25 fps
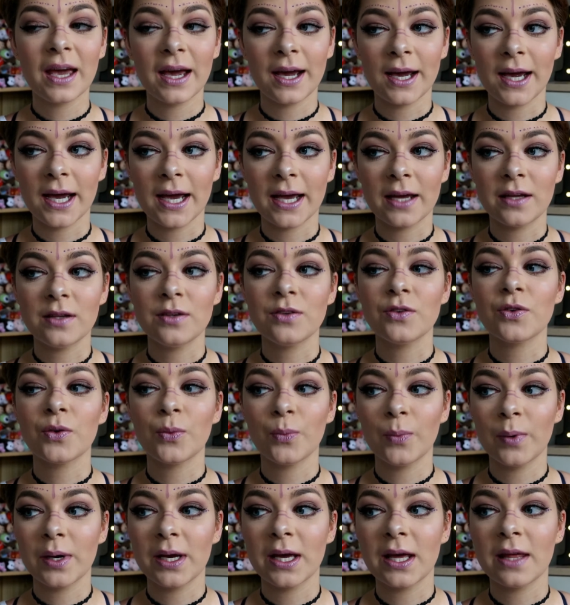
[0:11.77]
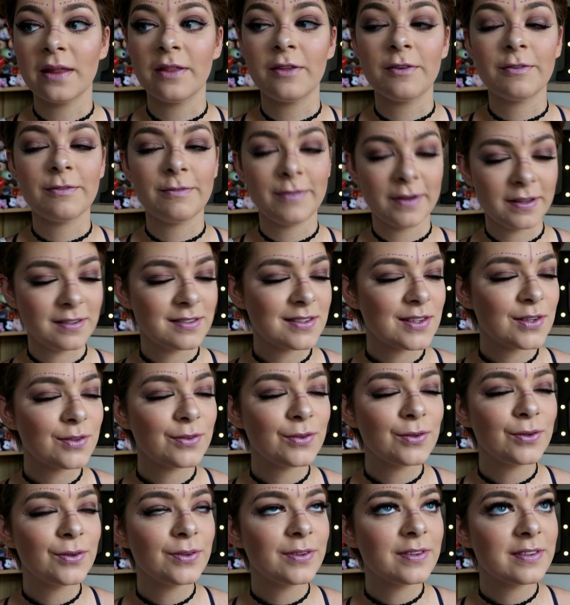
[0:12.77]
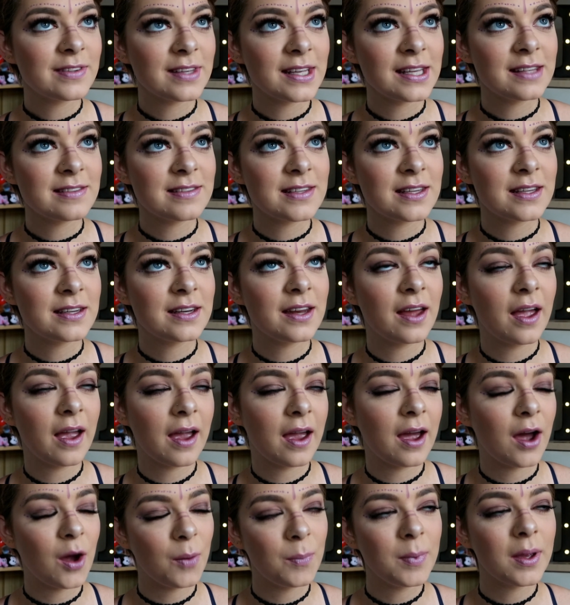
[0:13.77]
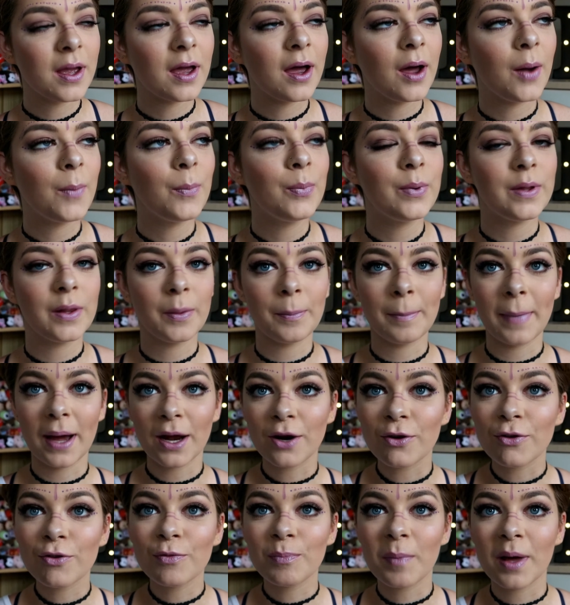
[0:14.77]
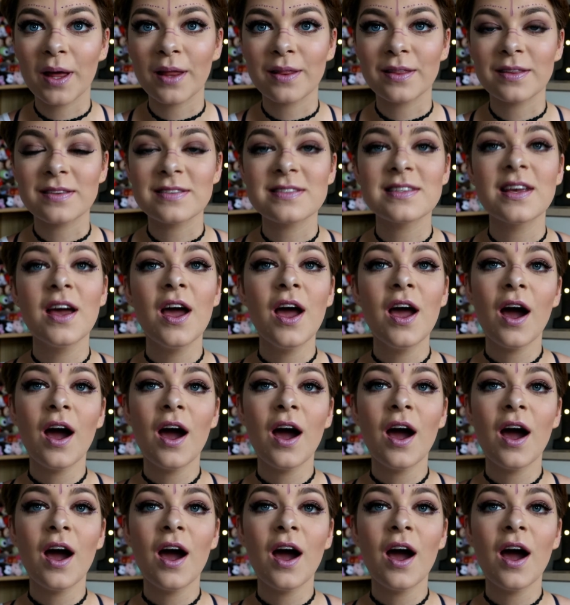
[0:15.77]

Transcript: and with festival season coming up with a matter of months